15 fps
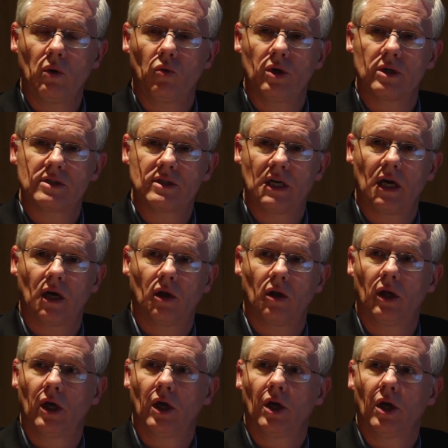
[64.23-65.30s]
would
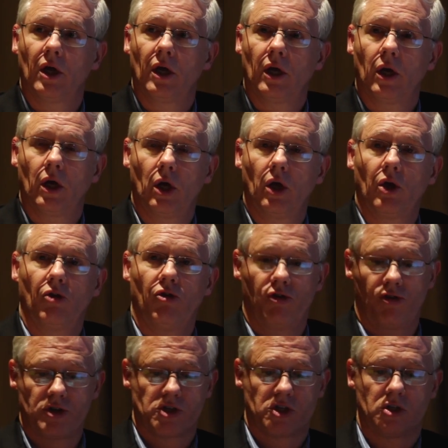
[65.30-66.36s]
tell
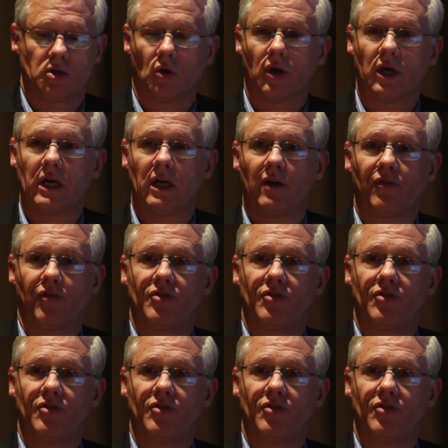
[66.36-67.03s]
the story of